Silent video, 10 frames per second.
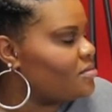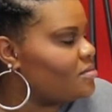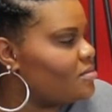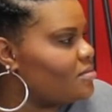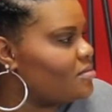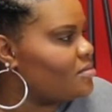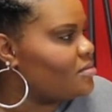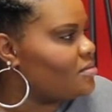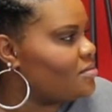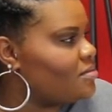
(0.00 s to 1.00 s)

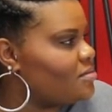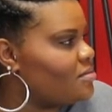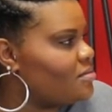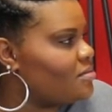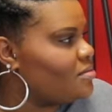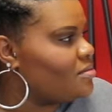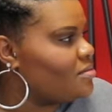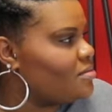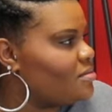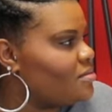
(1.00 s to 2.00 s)

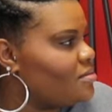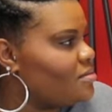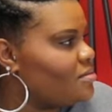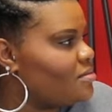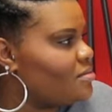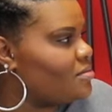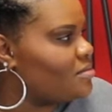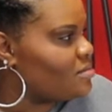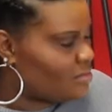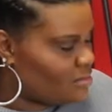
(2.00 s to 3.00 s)

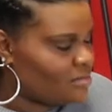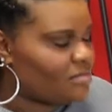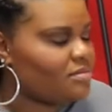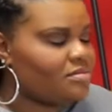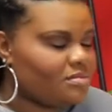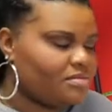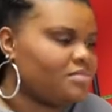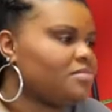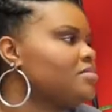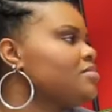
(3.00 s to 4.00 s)

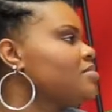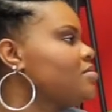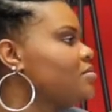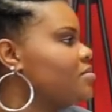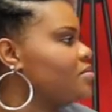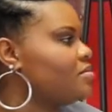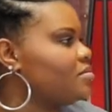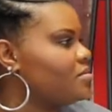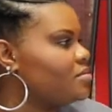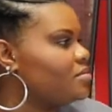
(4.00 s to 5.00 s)
[no speech]